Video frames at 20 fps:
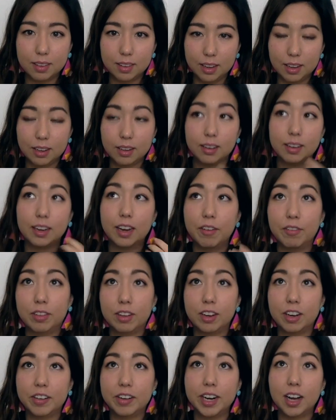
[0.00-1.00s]
in the
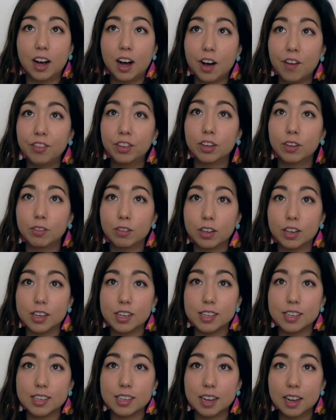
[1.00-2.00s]
cafeteria
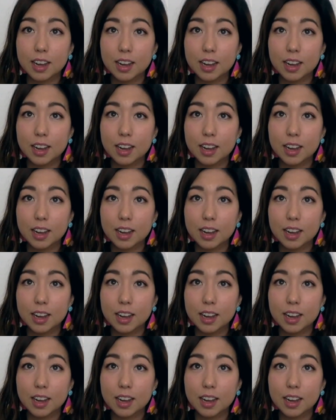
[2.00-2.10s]
afterwards,